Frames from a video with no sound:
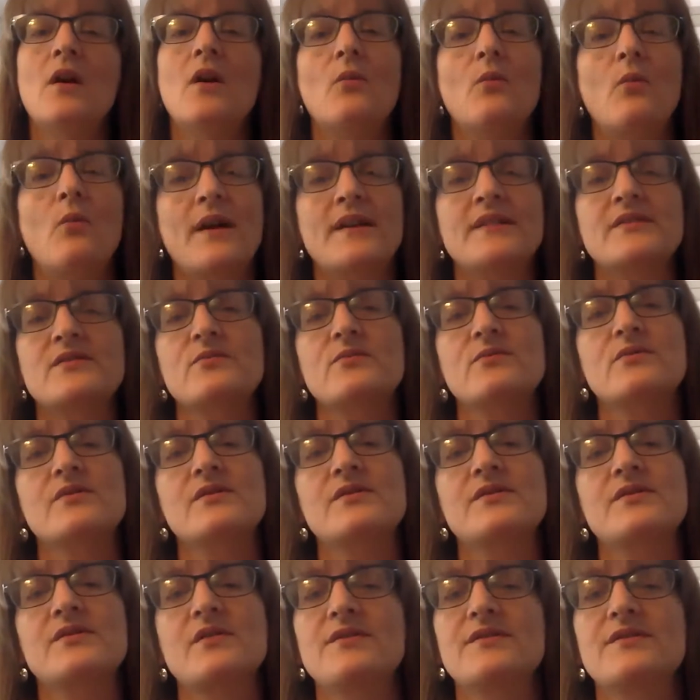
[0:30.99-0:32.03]
WhiteSource
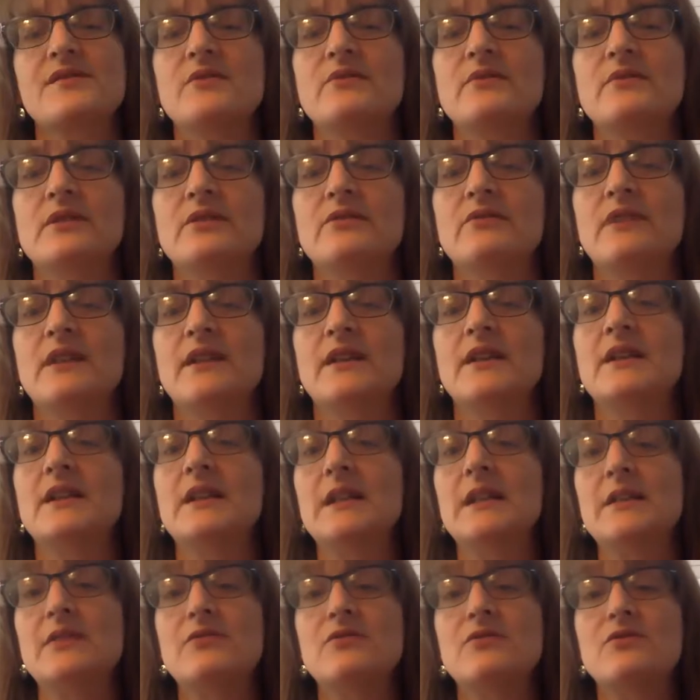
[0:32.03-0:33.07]
is also integrated
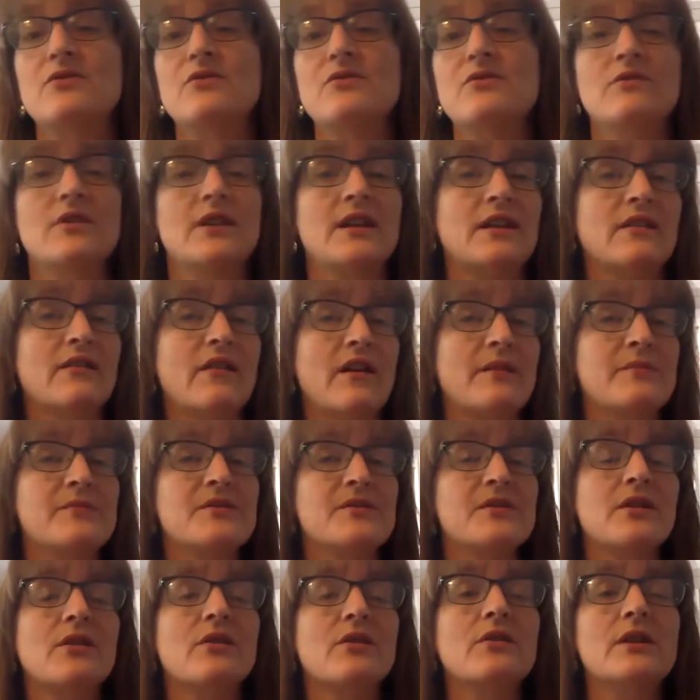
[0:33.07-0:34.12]
into the GitLab
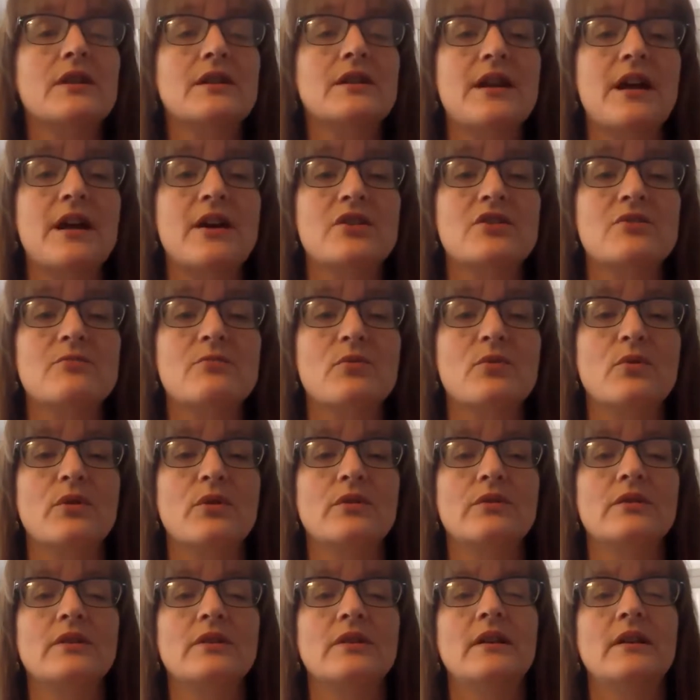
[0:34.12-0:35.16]
security dashboard.